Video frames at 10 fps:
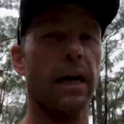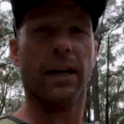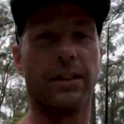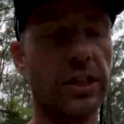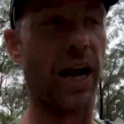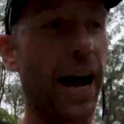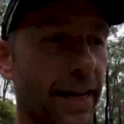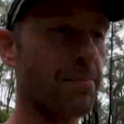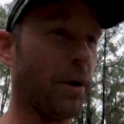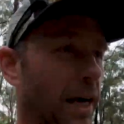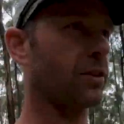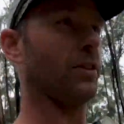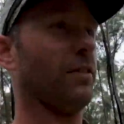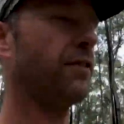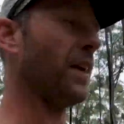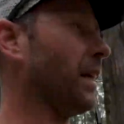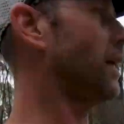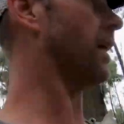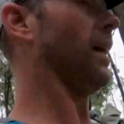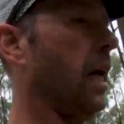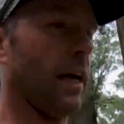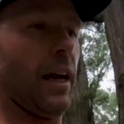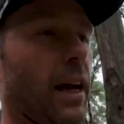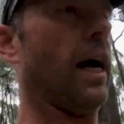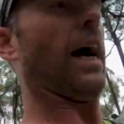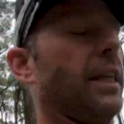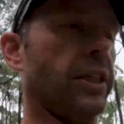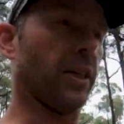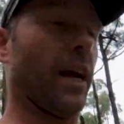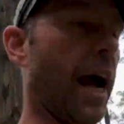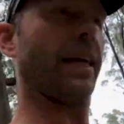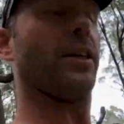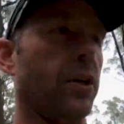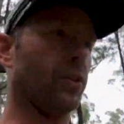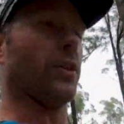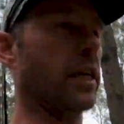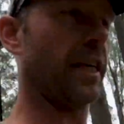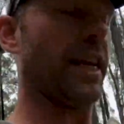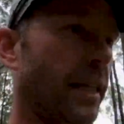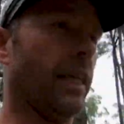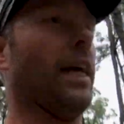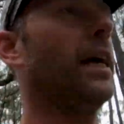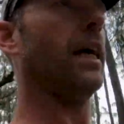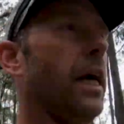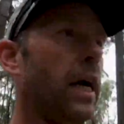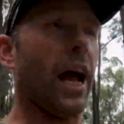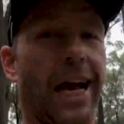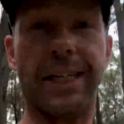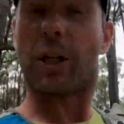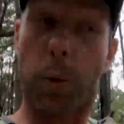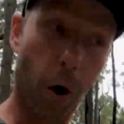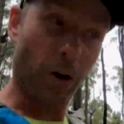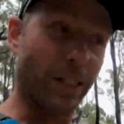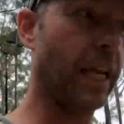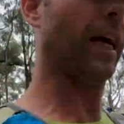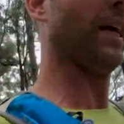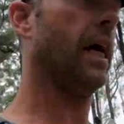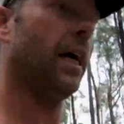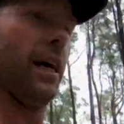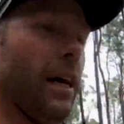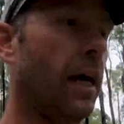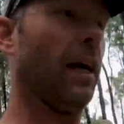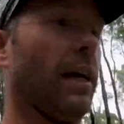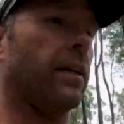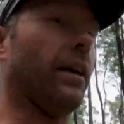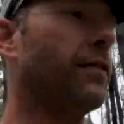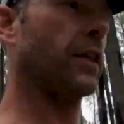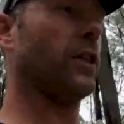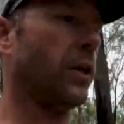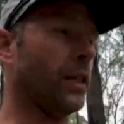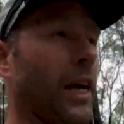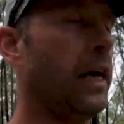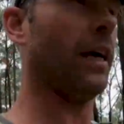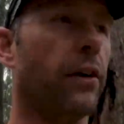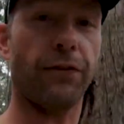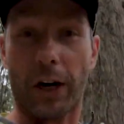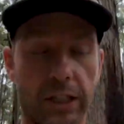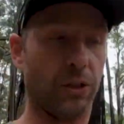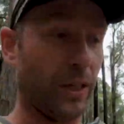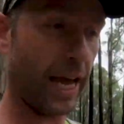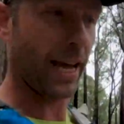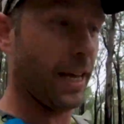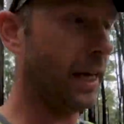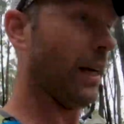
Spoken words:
Such a high impact on your feet and your ankles and your knees and your quads that if you're doing 42k,